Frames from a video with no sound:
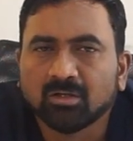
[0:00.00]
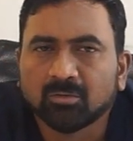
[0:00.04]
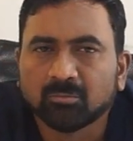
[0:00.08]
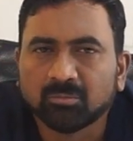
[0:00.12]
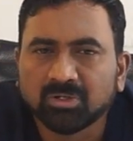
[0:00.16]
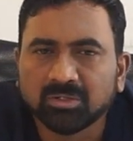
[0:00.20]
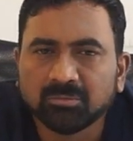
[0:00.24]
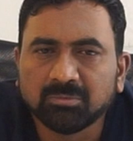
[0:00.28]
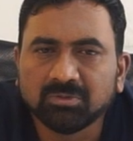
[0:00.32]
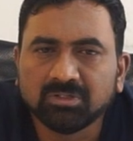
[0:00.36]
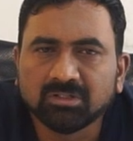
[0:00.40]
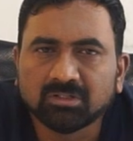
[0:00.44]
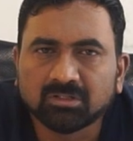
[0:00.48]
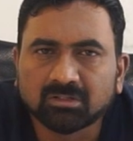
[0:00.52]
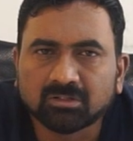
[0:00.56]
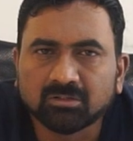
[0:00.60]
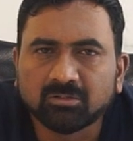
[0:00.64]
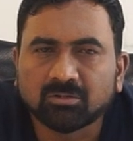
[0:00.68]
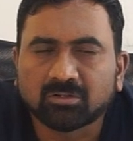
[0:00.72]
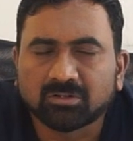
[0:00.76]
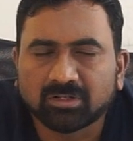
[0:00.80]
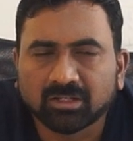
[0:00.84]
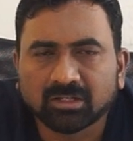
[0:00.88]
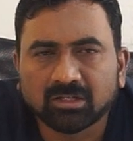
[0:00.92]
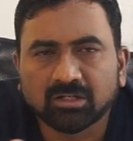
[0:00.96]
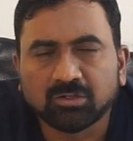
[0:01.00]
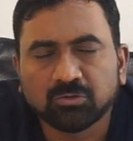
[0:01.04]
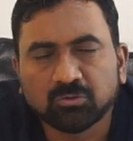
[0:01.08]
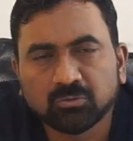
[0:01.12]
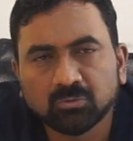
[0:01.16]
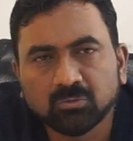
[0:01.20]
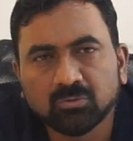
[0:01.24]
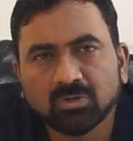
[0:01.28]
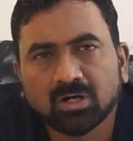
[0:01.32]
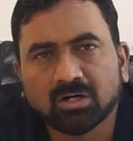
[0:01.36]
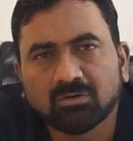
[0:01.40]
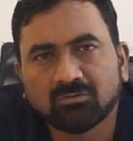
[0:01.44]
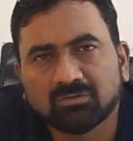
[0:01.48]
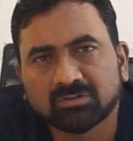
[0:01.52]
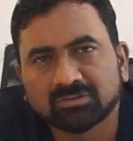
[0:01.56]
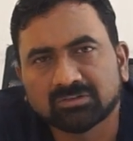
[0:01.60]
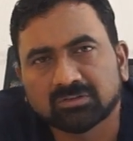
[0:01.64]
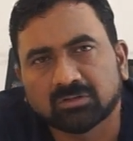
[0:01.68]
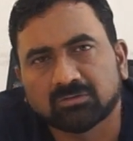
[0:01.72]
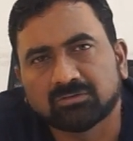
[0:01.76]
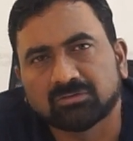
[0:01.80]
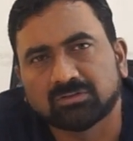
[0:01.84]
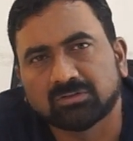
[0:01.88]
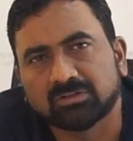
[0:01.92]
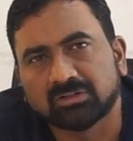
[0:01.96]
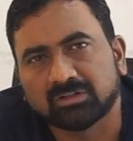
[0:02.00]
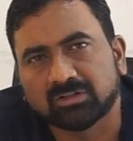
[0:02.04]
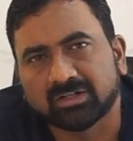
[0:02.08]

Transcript: maybe you're taking 2 hours of